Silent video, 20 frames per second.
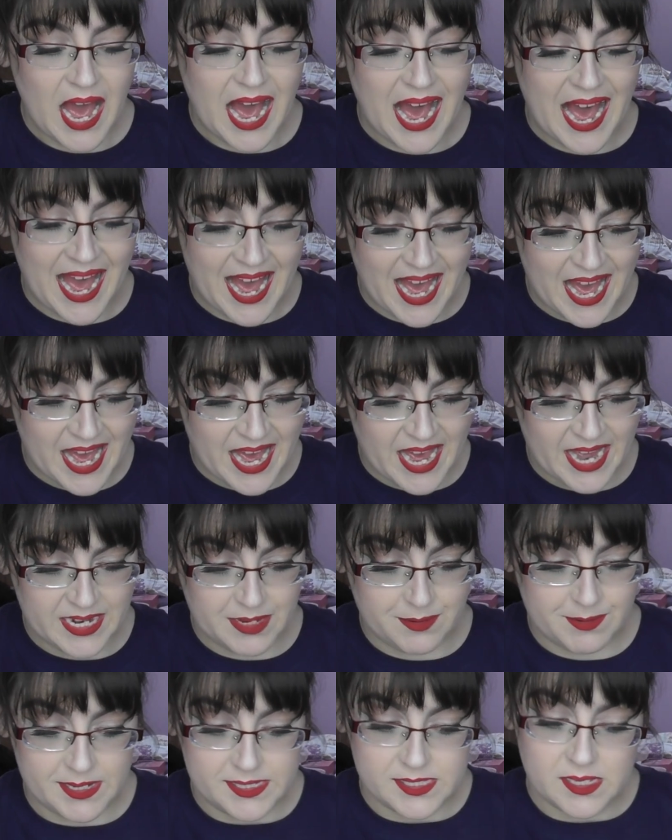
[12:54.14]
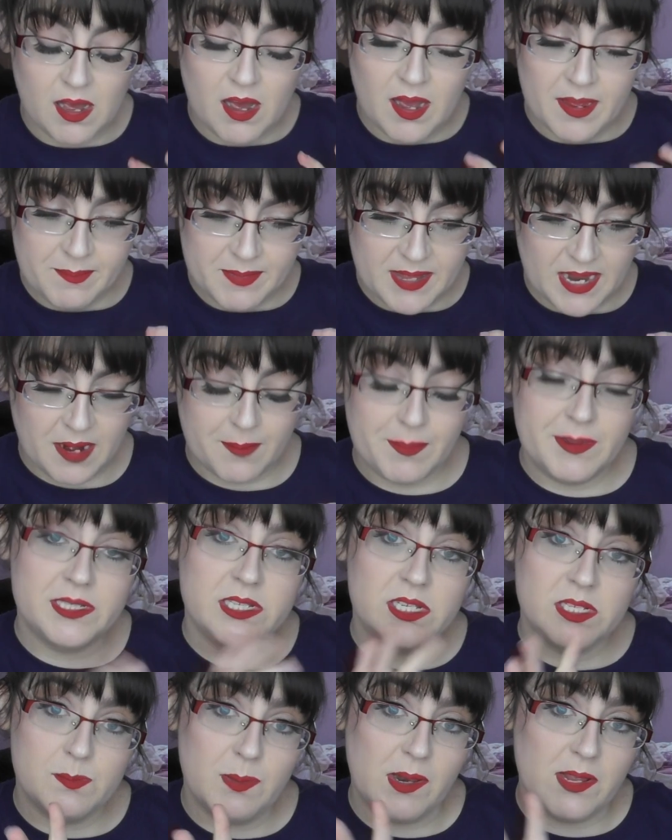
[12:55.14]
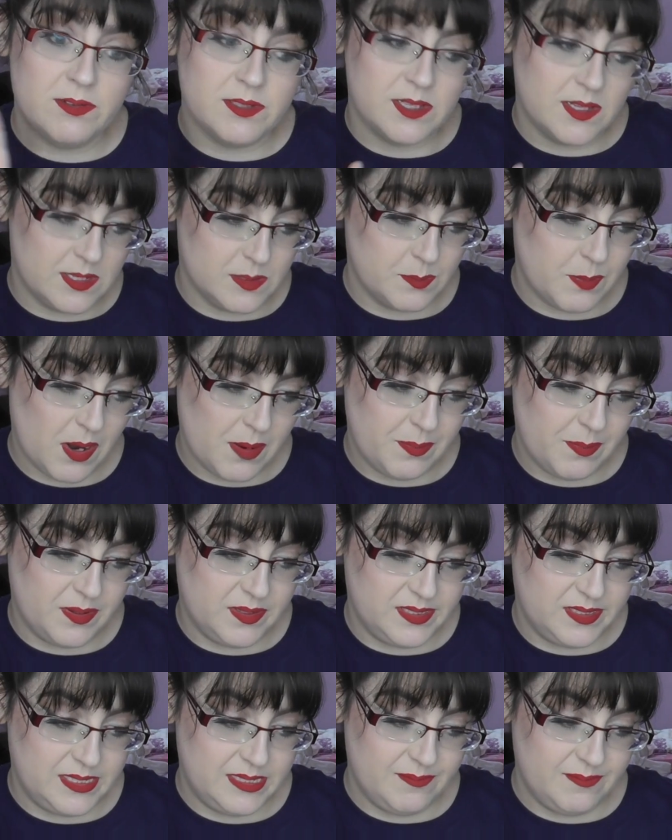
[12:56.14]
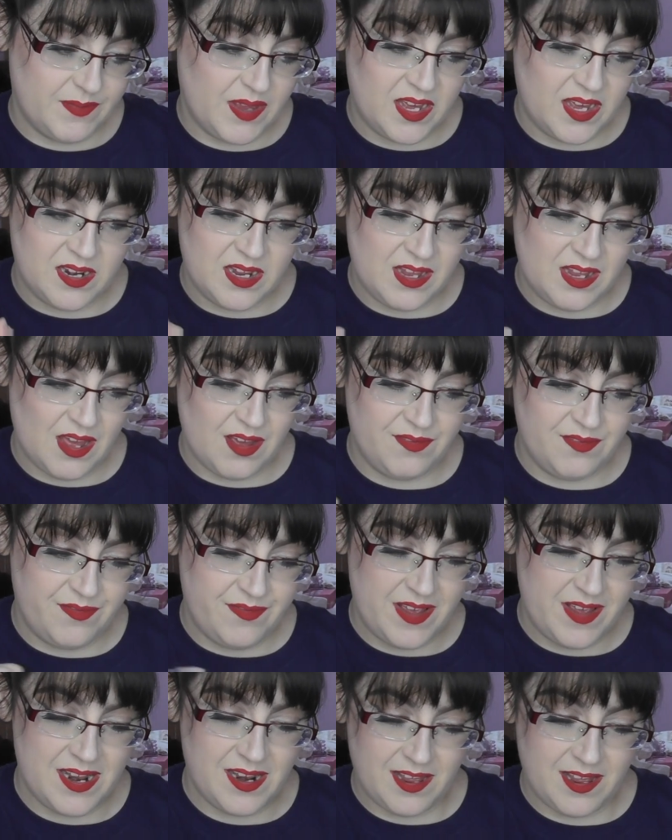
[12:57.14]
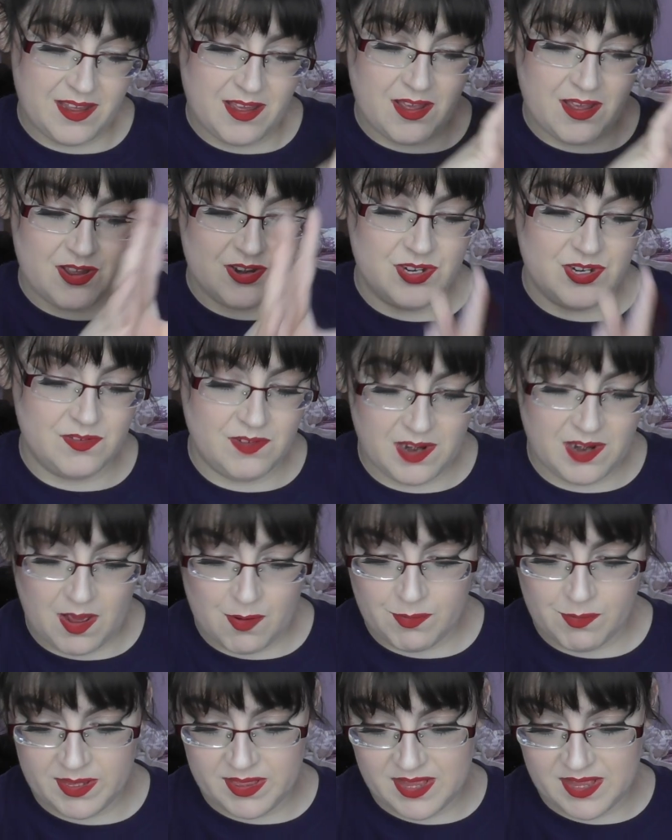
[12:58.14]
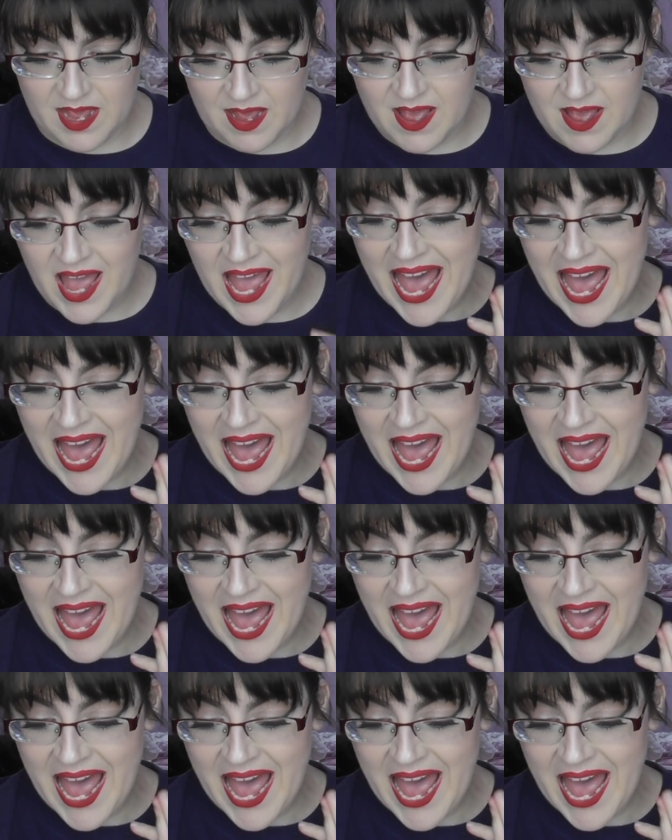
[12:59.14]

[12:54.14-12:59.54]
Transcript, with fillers: Anyways, I'm there because there's blues and there's purples, and I feel like I could do a lot with that.